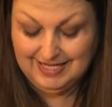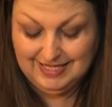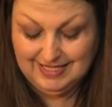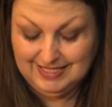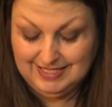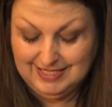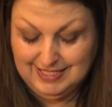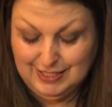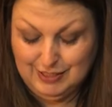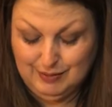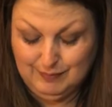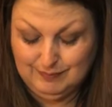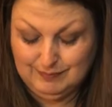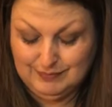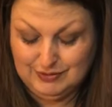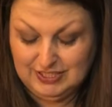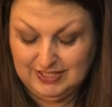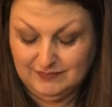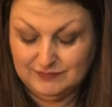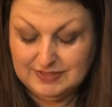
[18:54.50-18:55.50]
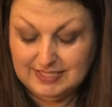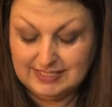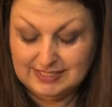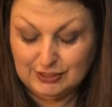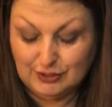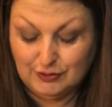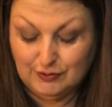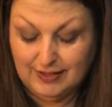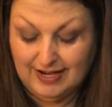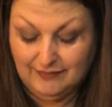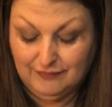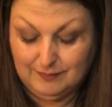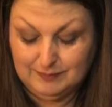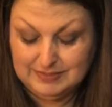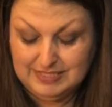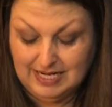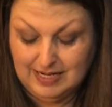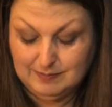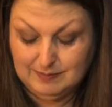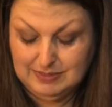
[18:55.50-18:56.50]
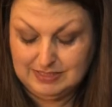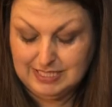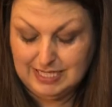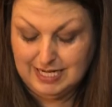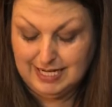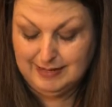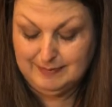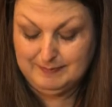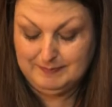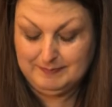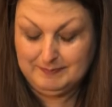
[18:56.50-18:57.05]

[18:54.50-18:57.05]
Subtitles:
No, Jeff does a craft from time to time.